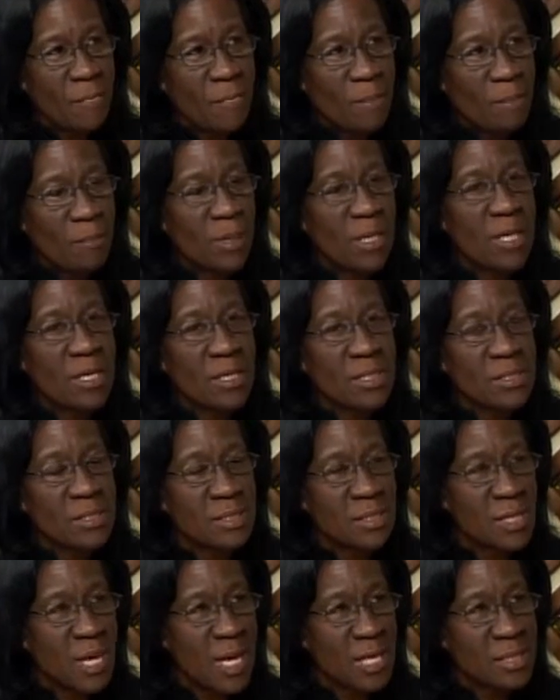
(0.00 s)

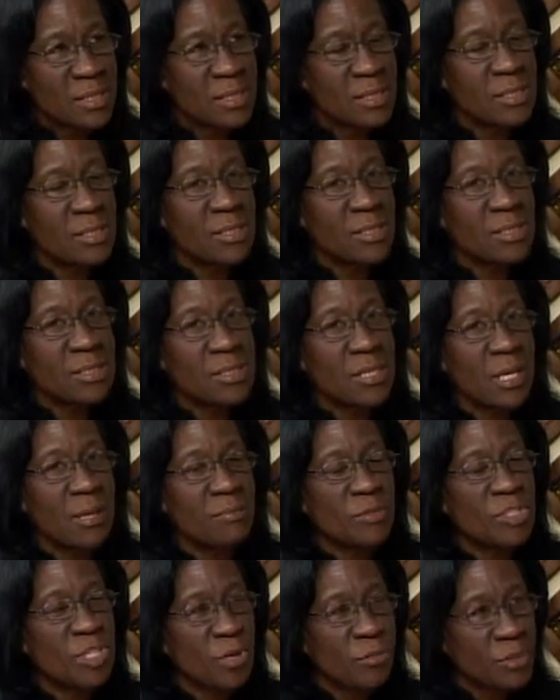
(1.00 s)
because as Nurse
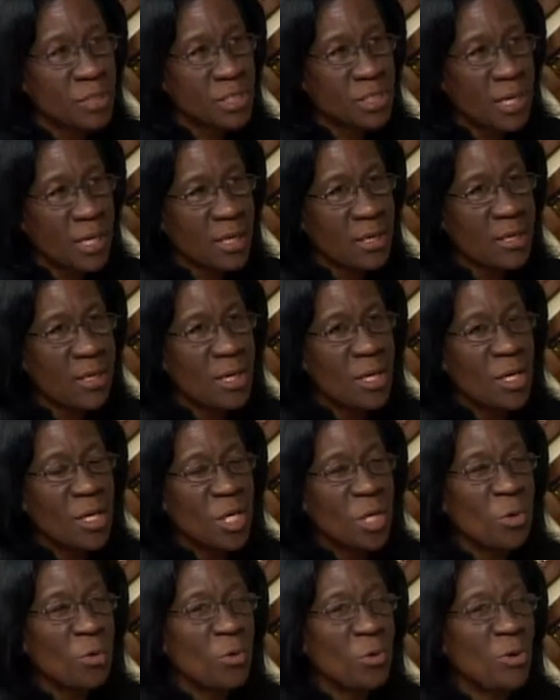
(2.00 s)
Sherry said,
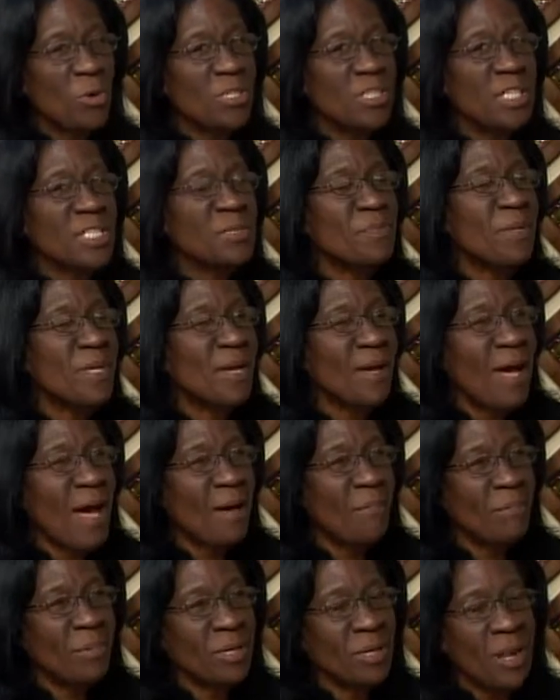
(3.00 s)
you will not just be
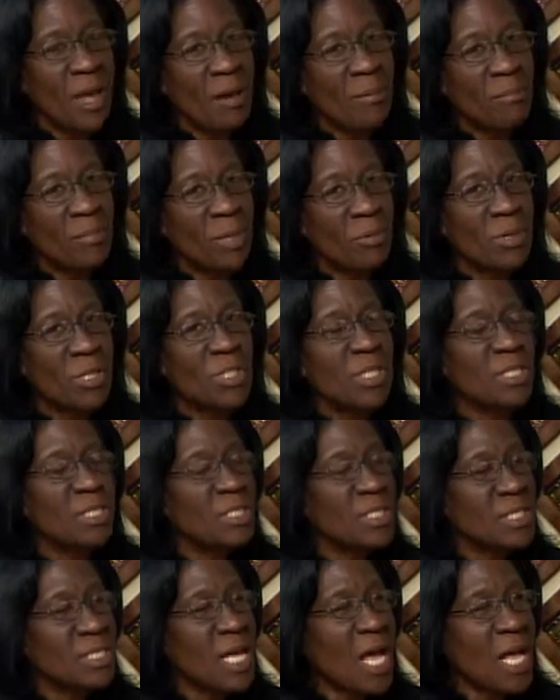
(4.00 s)
being they will not
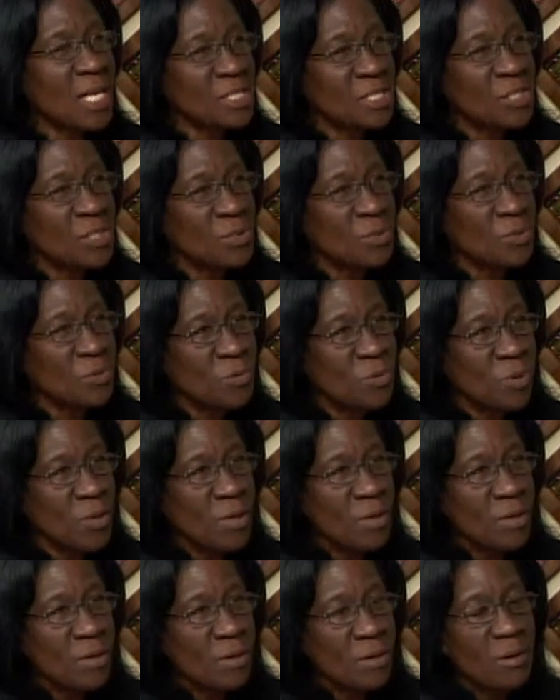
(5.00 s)
just ask you
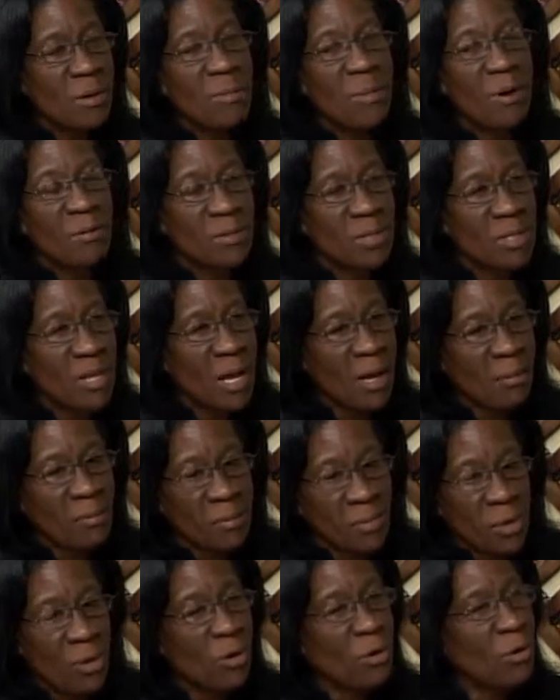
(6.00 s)
about the
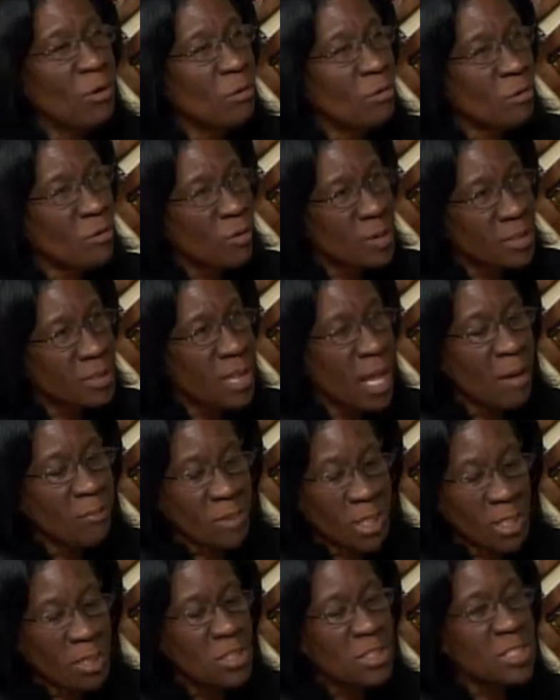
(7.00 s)

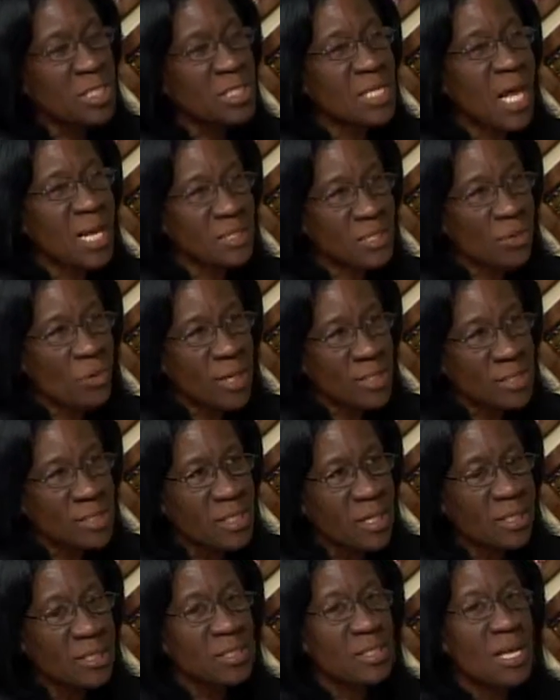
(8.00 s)
they'll not just ask
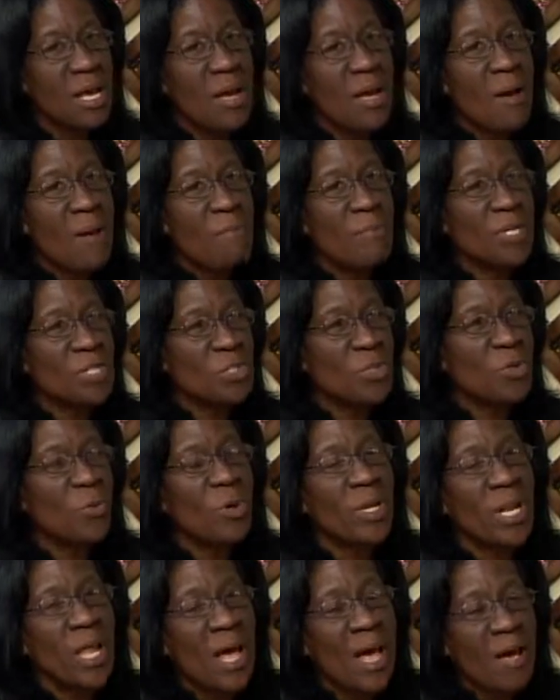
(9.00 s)
questions, but you
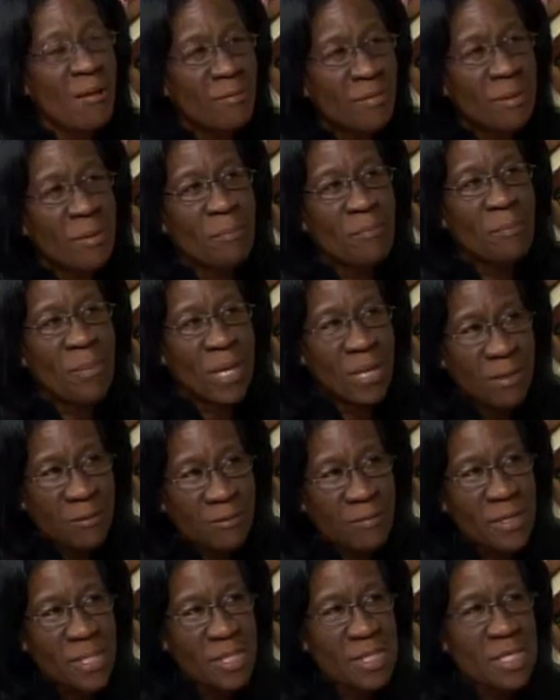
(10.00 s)
will have the
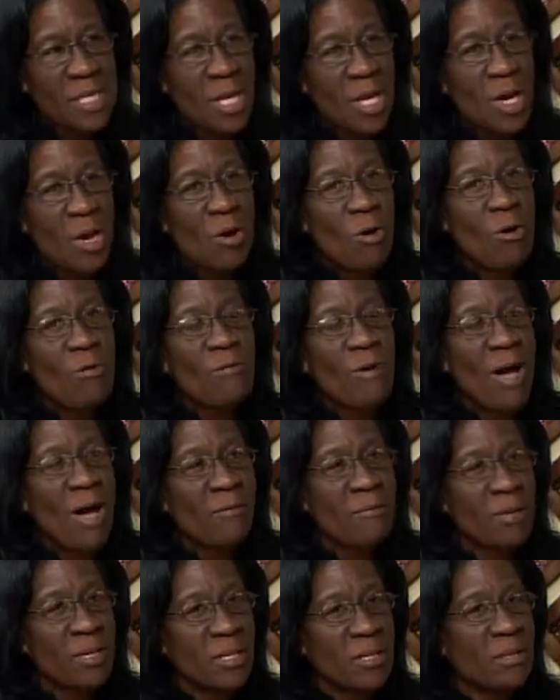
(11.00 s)
benefits of
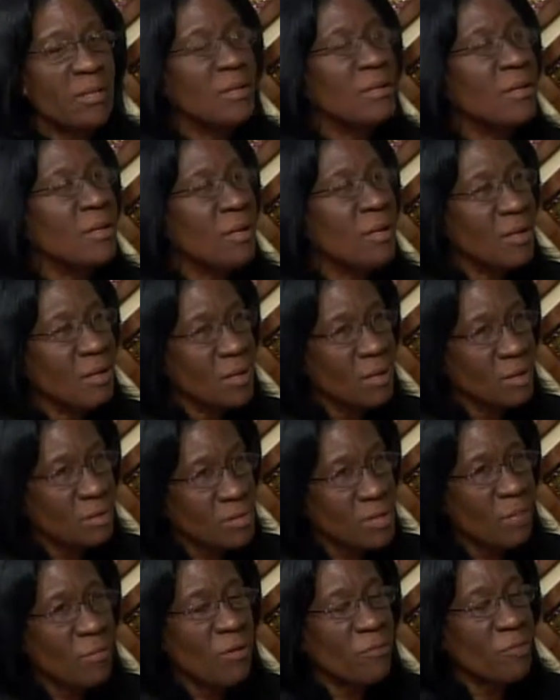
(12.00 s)
having
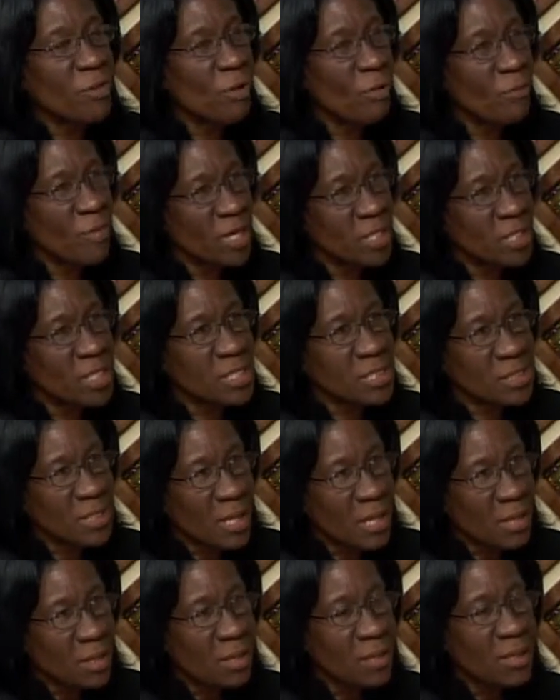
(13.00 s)
some of your measures
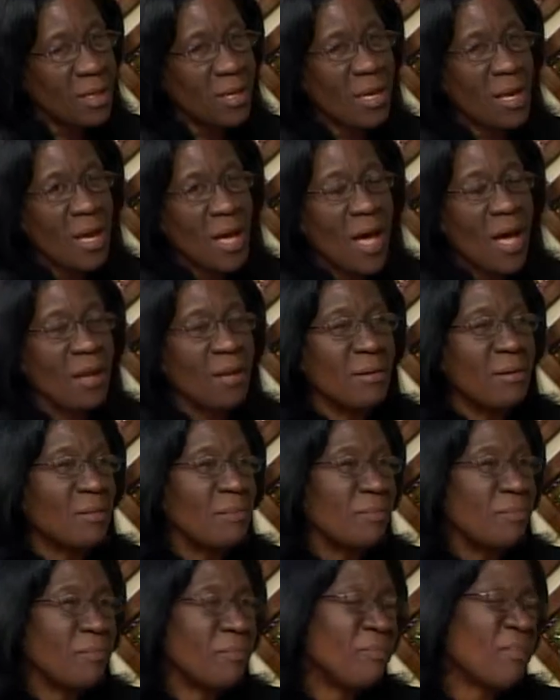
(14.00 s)
done, and
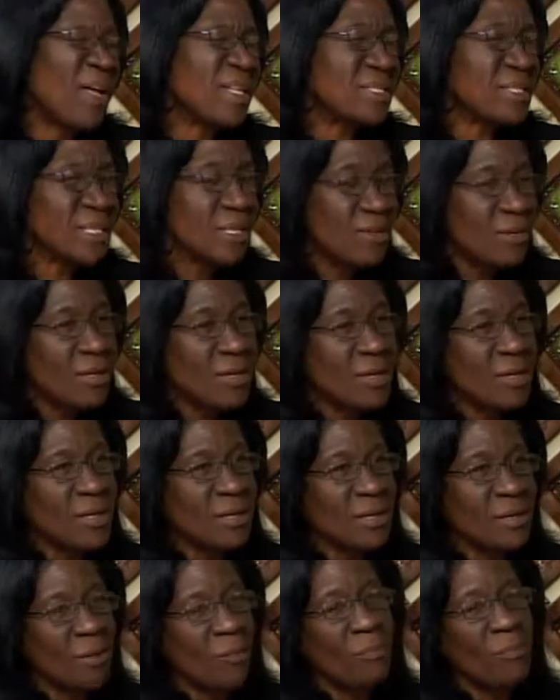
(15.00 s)
particularly
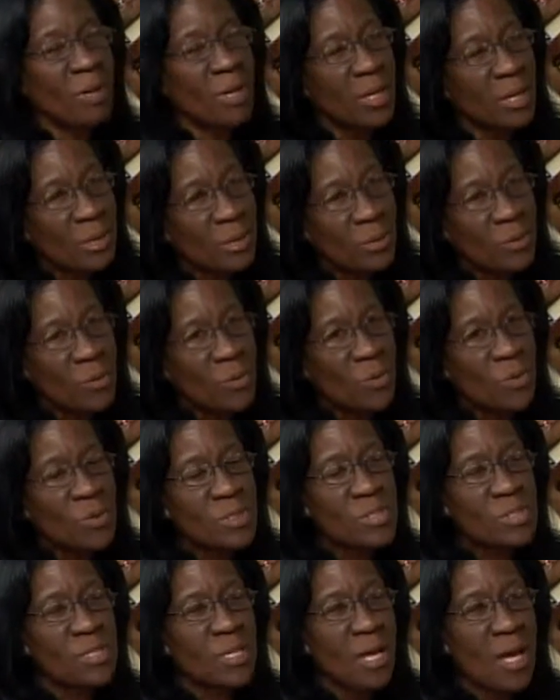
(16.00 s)
your blood
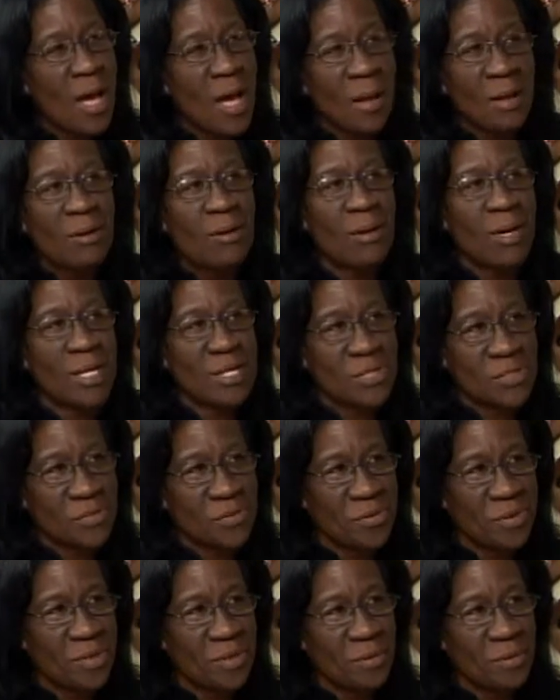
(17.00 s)
glucose and cholesterol.